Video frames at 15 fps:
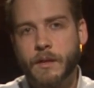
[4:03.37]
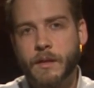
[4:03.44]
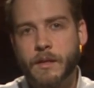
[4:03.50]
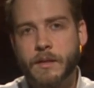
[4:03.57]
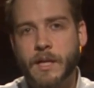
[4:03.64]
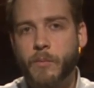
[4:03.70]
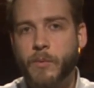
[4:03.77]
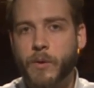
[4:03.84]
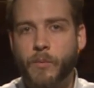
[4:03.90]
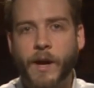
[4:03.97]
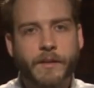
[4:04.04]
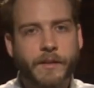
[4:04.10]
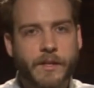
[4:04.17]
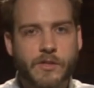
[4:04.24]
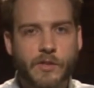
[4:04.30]
and yet we
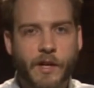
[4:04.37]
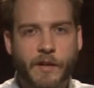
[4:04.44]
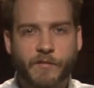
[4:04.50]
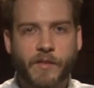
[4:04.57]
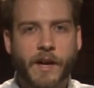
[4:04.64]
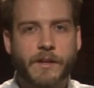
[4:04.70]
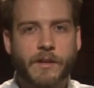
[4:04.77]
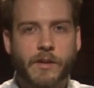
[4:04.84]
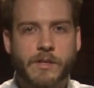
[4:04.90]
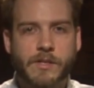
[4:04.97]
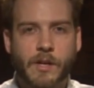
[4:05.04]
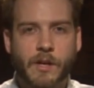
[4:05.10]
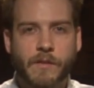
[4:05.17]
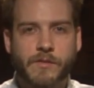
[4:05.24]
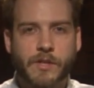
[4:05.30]
rightly do not find
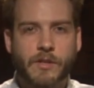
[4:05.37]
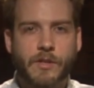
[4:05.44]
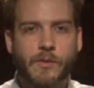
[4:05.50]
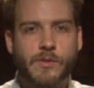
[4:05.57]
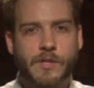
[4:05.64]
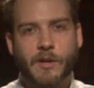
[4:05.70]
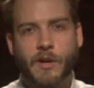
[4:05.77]
ourselves accusing